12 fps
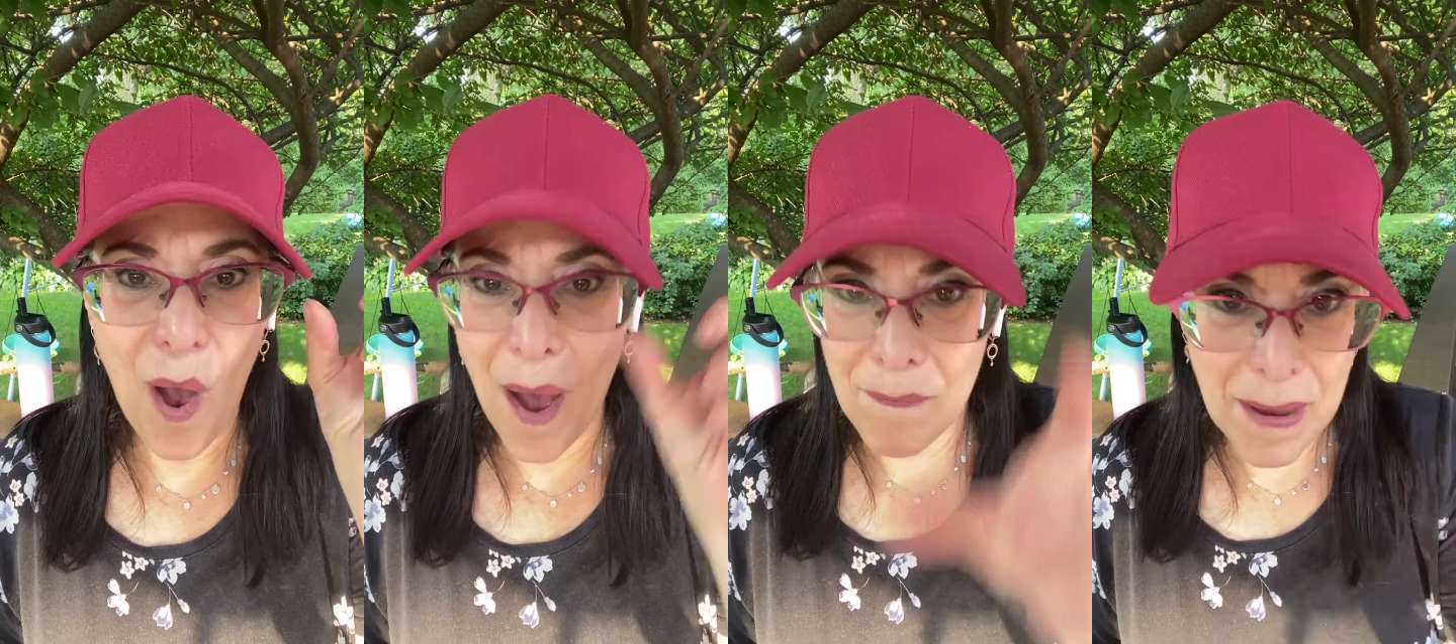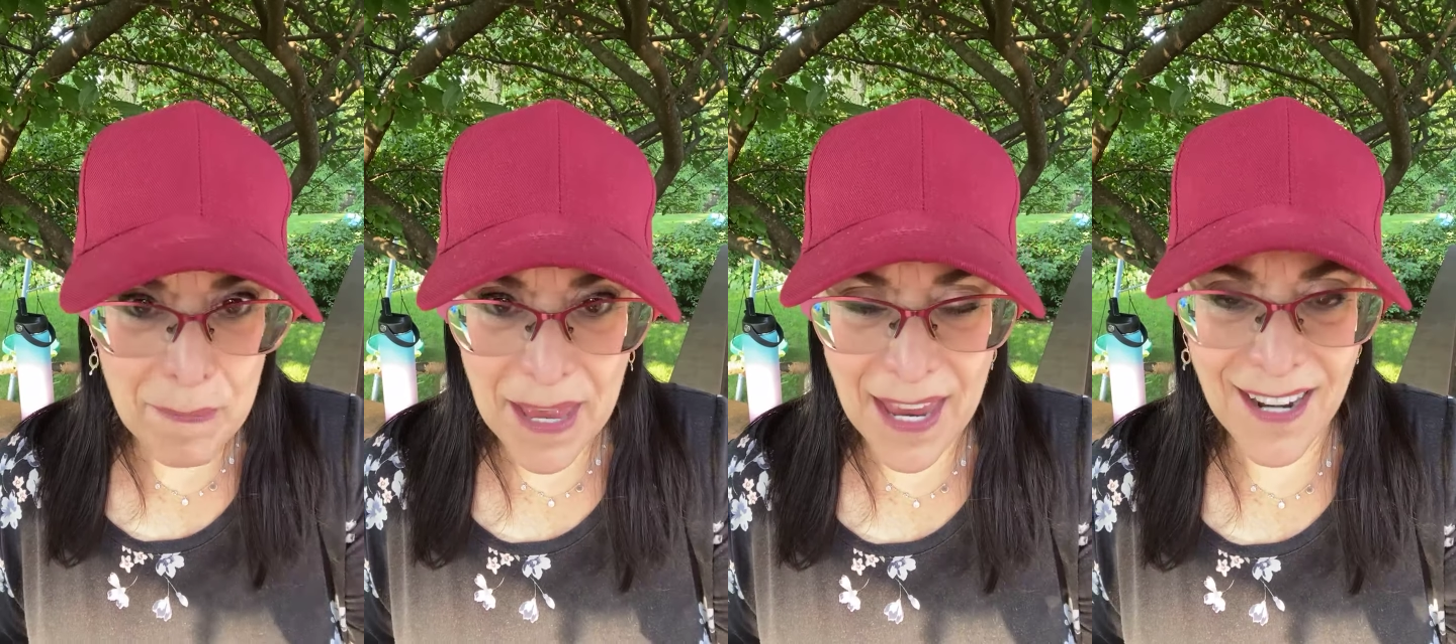on my
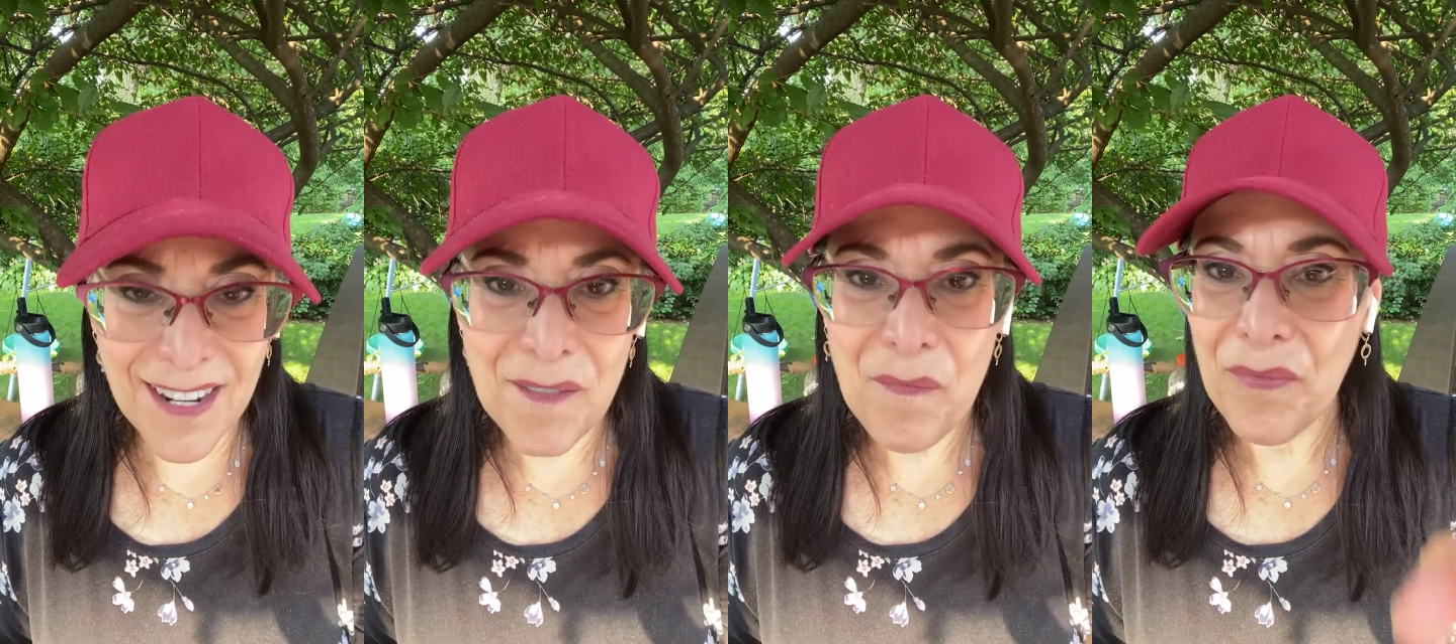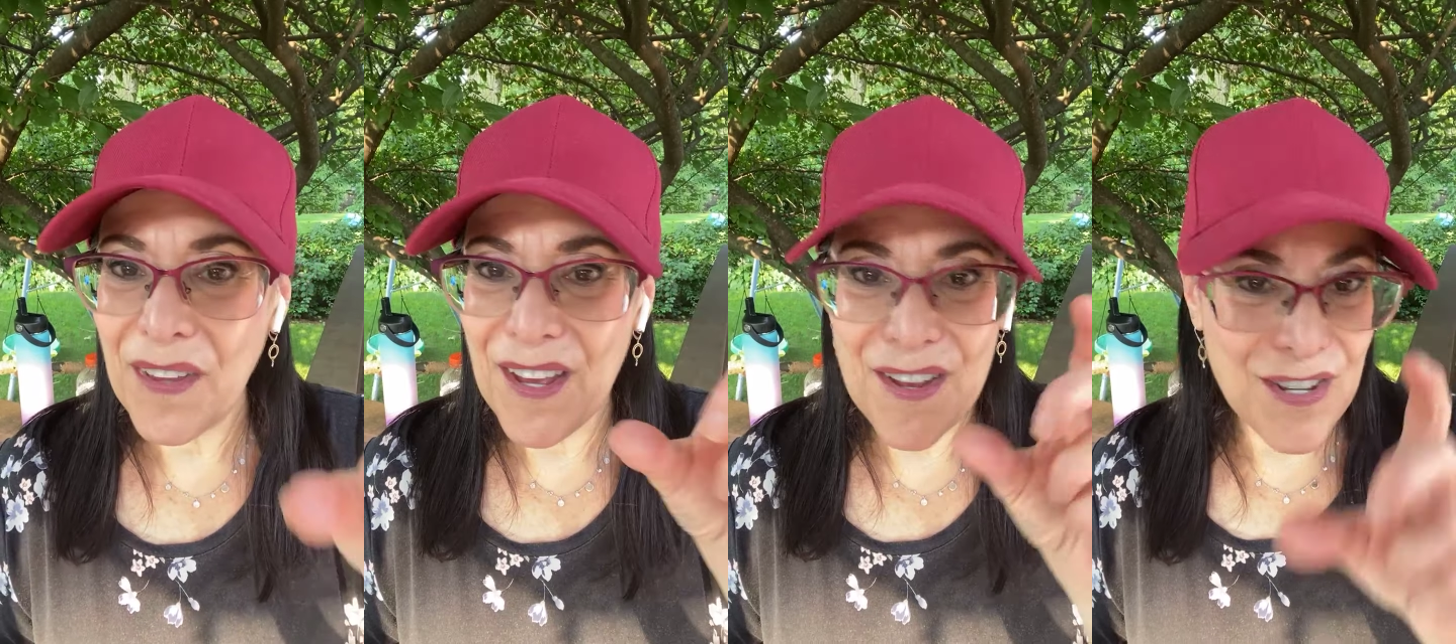bed
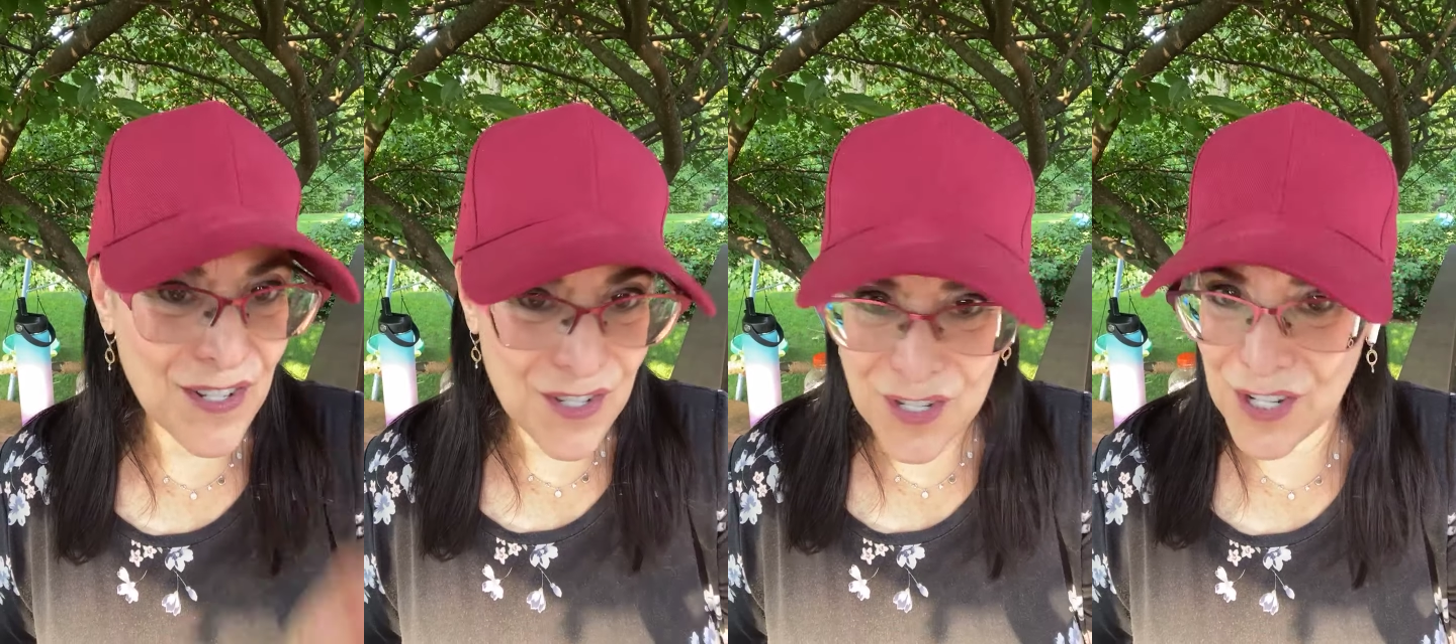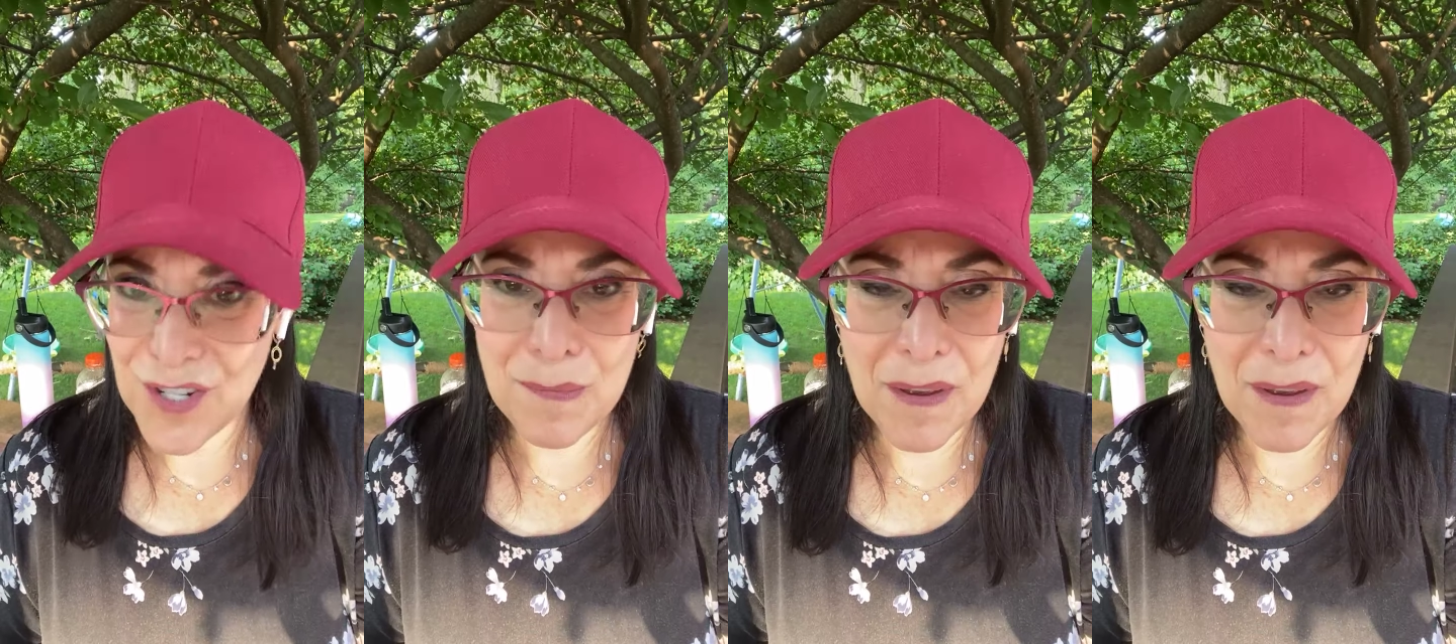Tisha